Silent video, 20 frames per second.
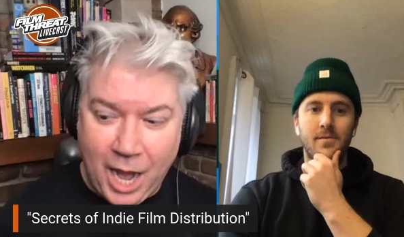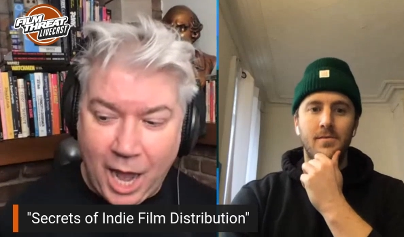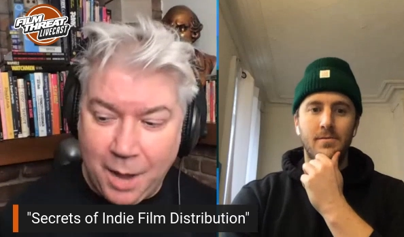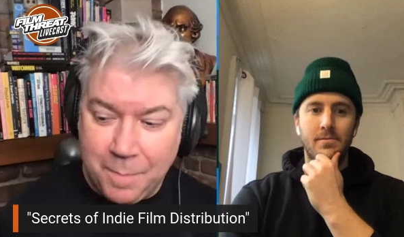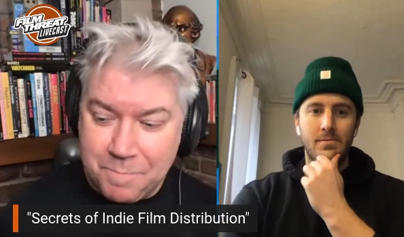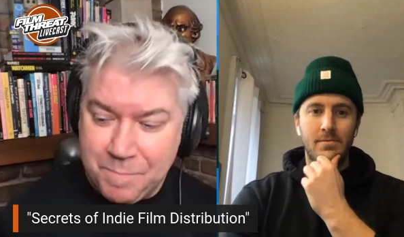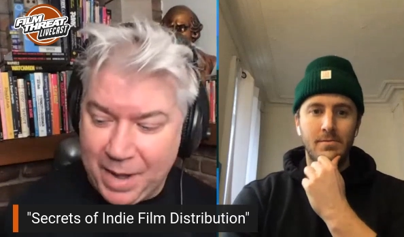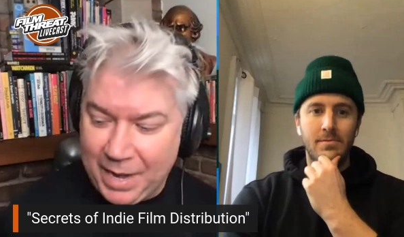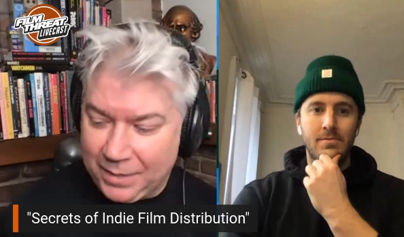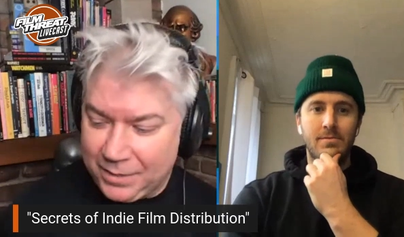
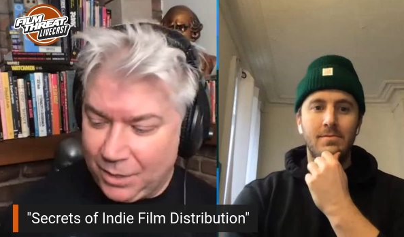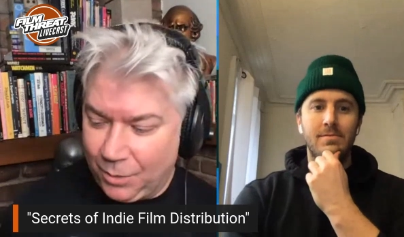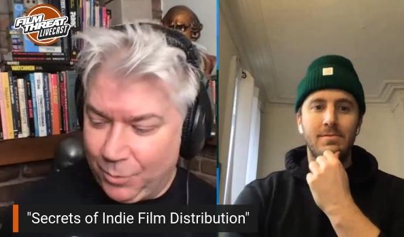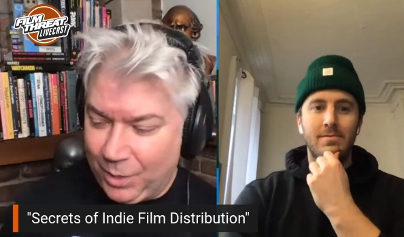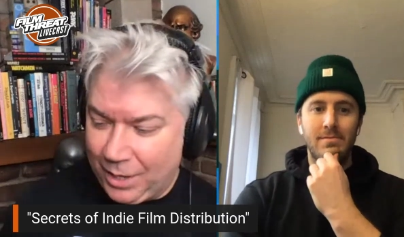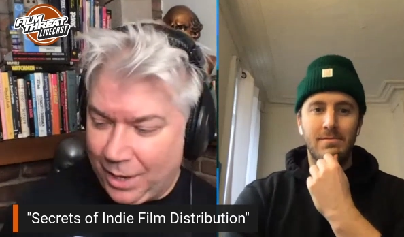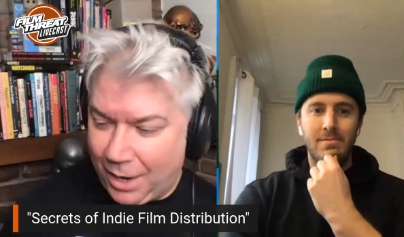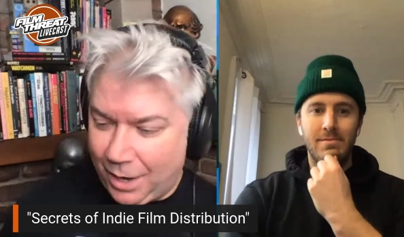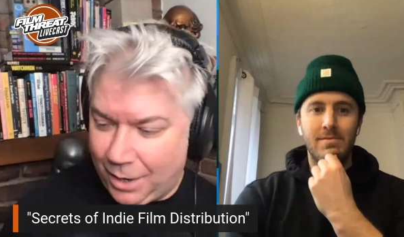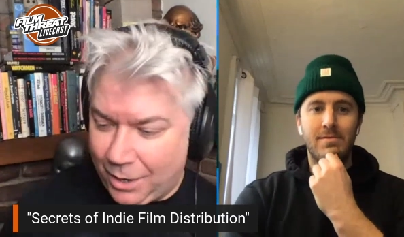Speaker 1: amazing.
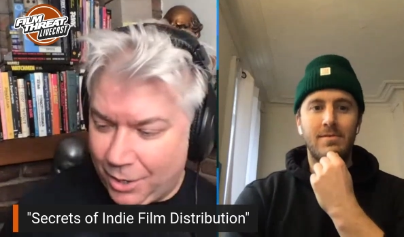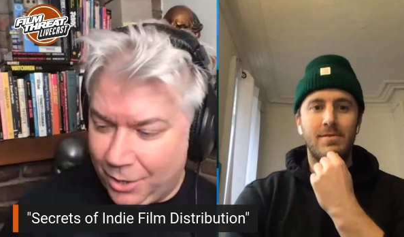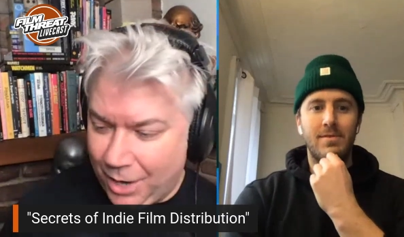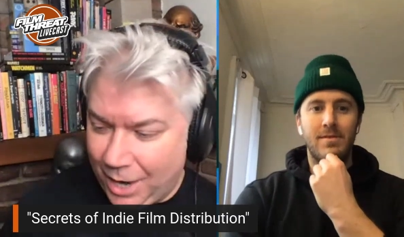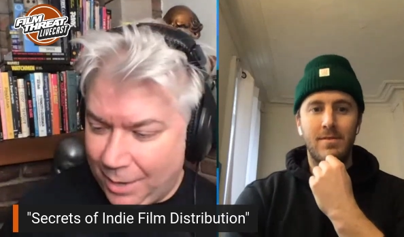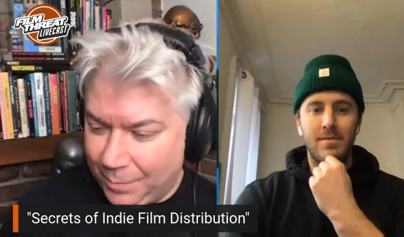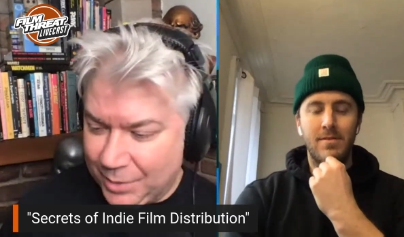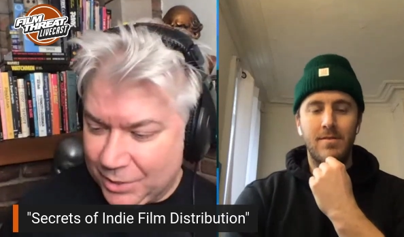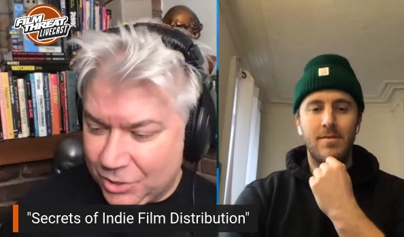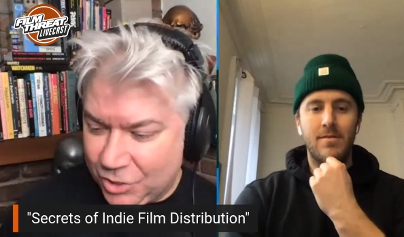What uh, her
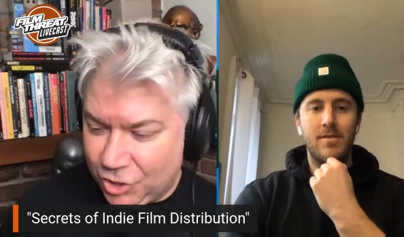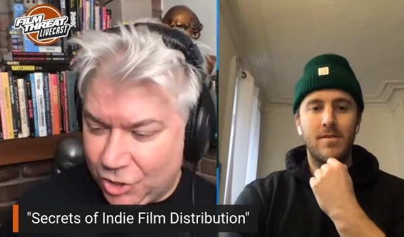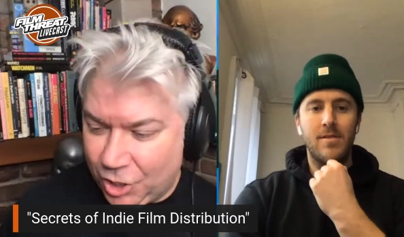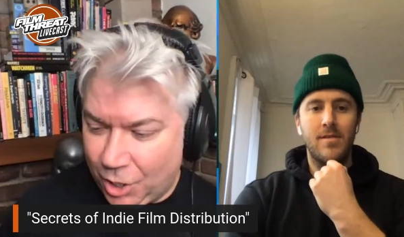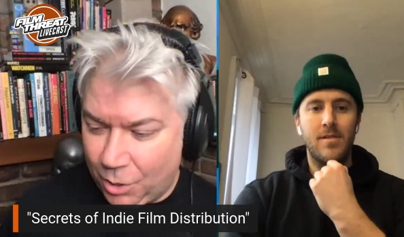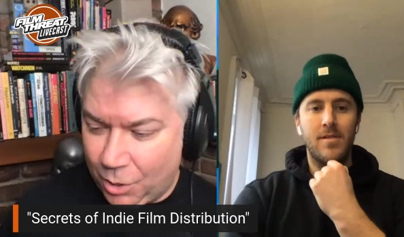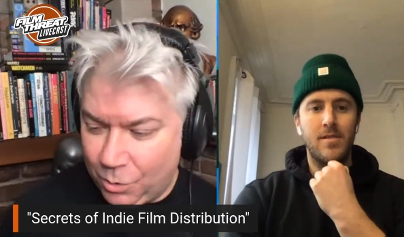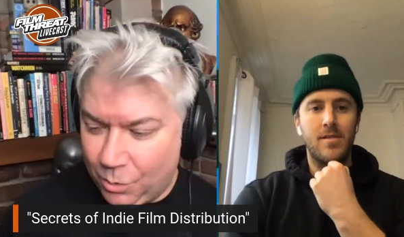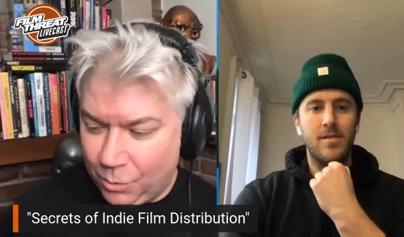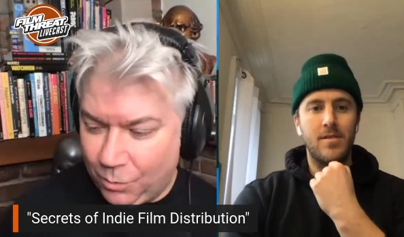name is
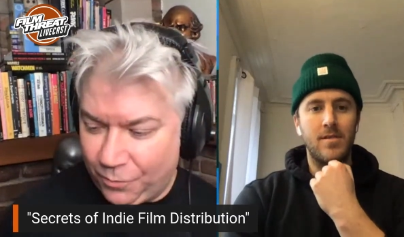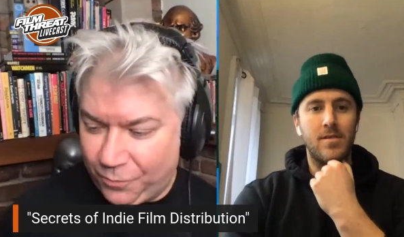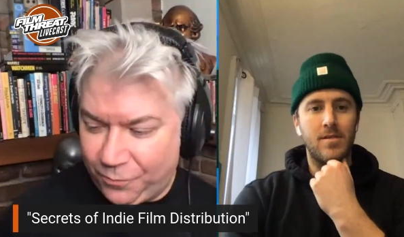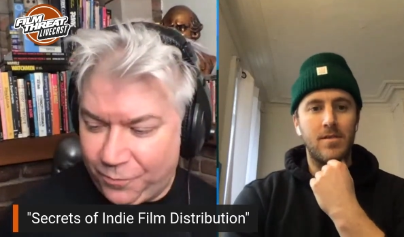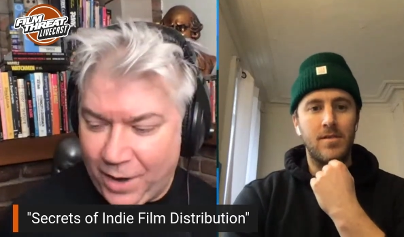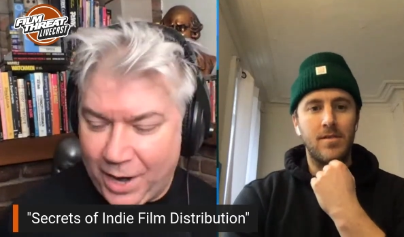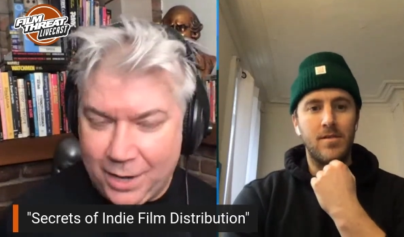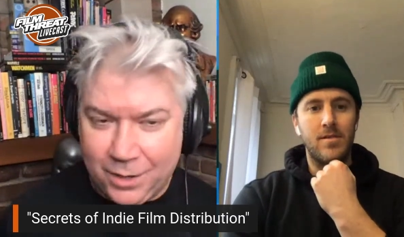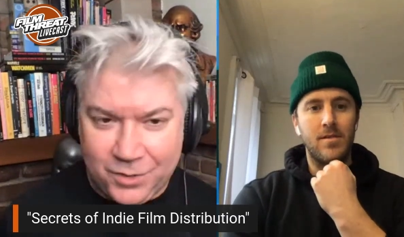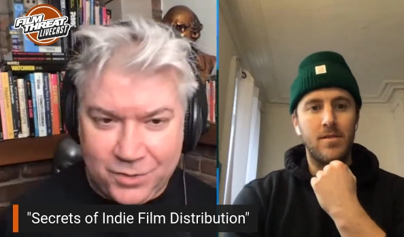Jo
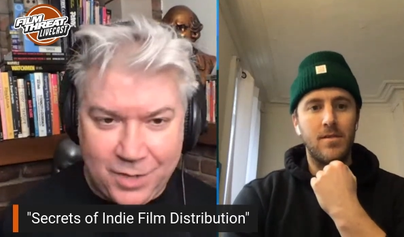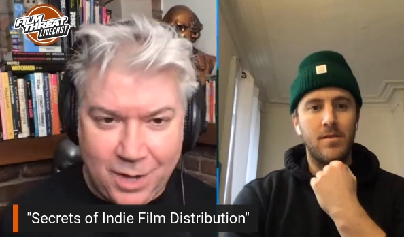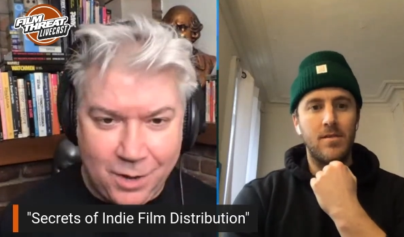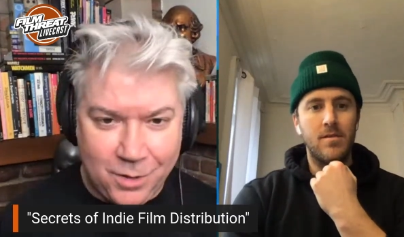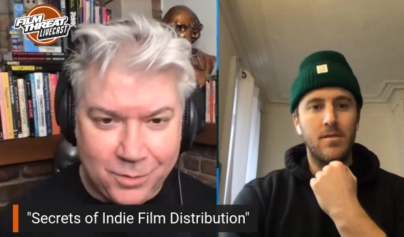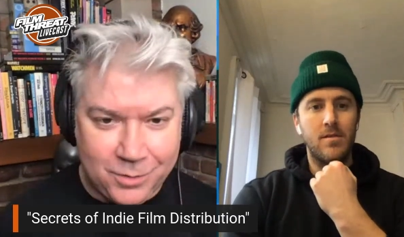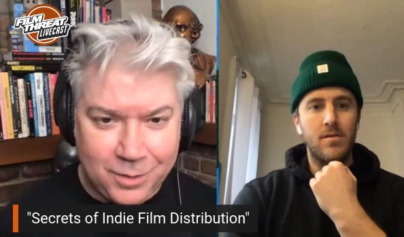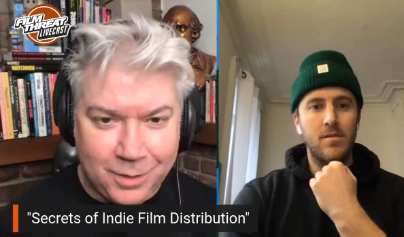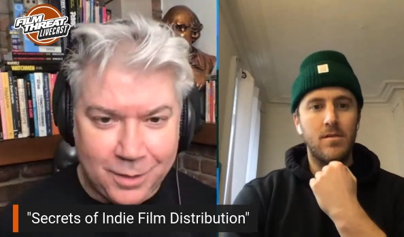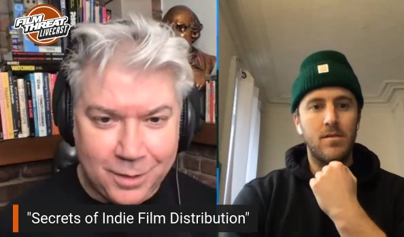
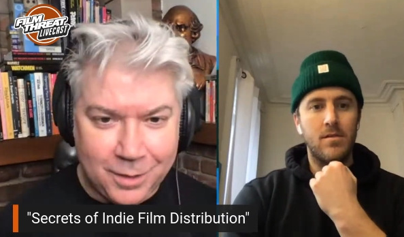Firestone.